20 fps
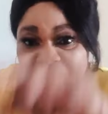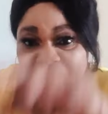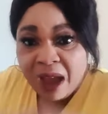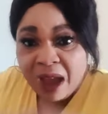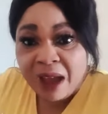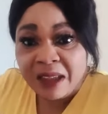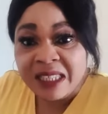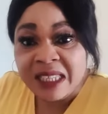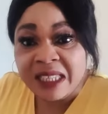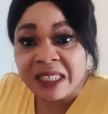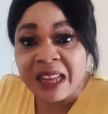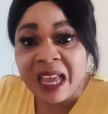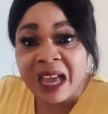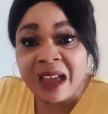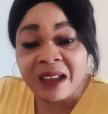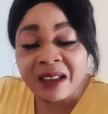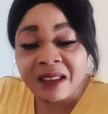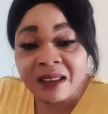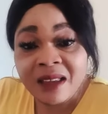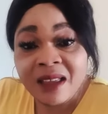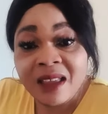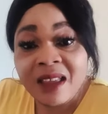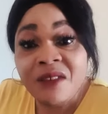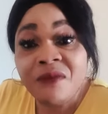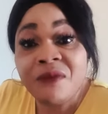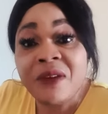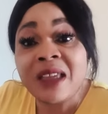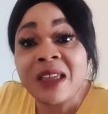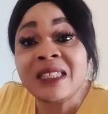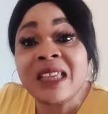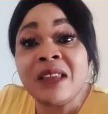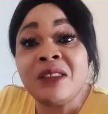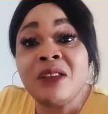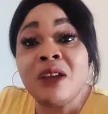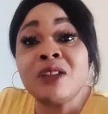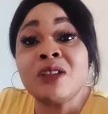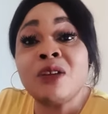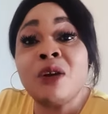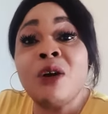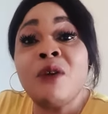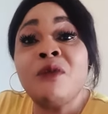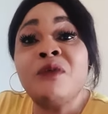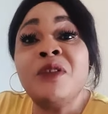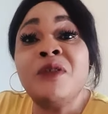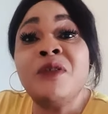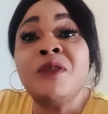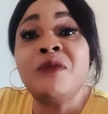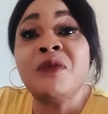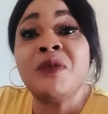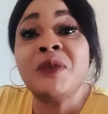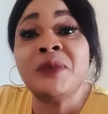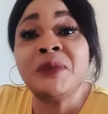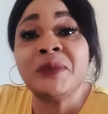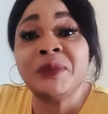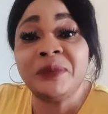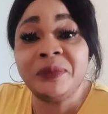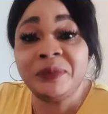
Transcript: Out in now. If I say, just off your phone.